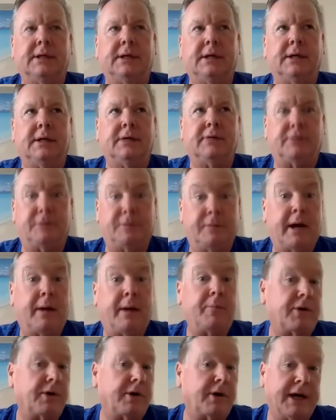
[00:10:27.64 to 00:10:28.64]

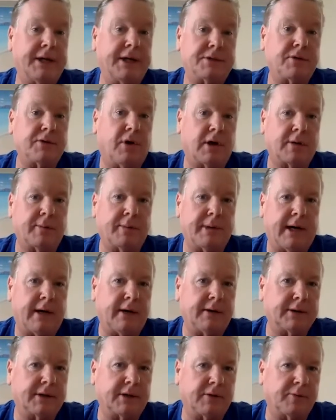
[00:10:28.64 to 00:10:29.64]
remember and talk
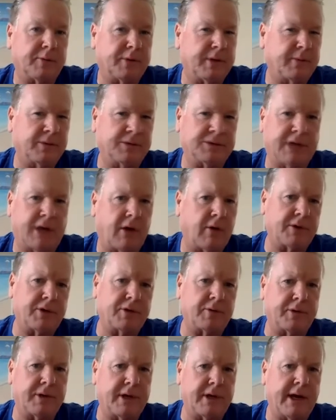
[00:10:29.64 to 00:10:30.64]
about. People say, "Oh,
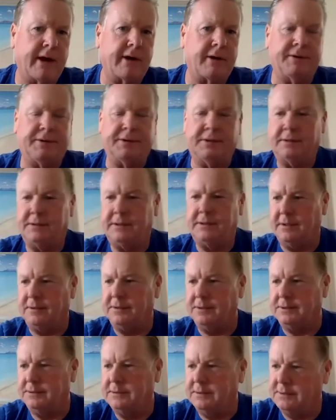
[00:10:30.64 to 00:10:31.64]
you were there," and
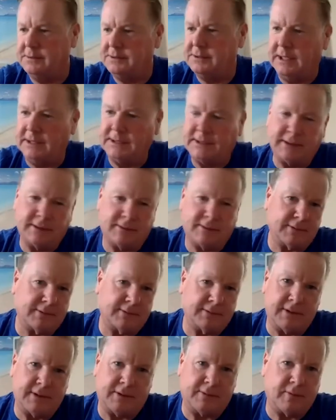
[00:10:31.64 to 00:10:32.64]
the sense is, well,
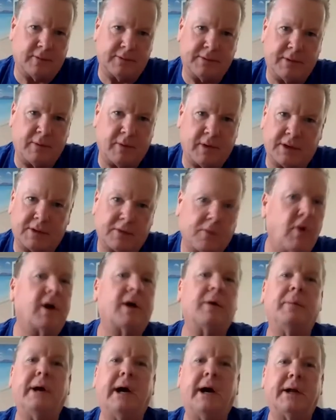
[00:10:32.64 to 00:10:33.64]
they want to talk
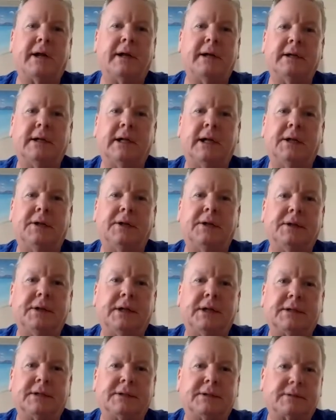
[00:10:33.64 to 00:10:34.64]
about it.
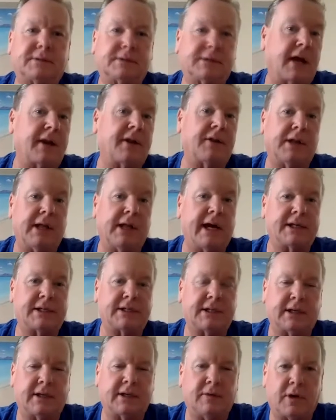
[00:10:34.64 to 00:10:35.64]
And that's kind of the last
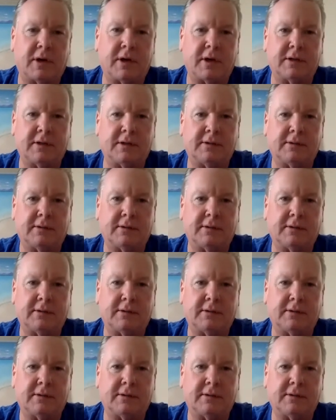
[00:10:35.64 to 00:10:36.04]
thing you want to do.